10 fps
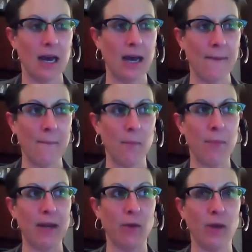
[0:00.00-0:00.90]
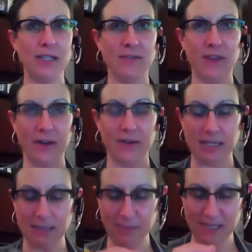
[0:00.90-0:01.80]
but it was a
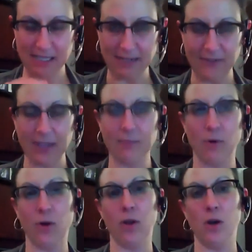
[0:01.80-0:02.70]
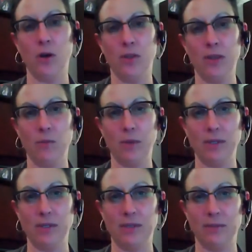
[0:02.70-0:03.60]
very specific protocol that
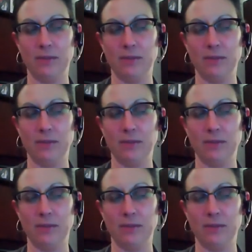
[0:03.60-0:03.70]
was